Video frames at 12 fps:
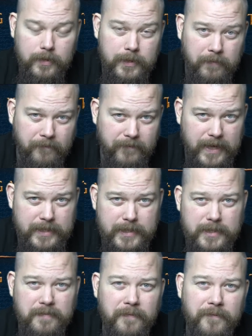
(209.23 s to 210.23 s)
Defense
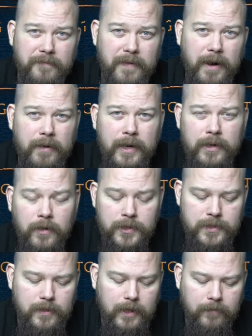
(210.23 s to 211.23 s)
is a very
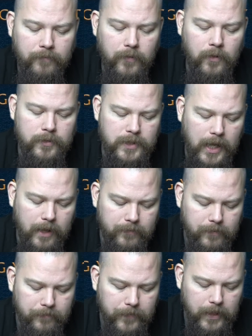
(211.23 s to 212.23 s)
nice thing for her to have.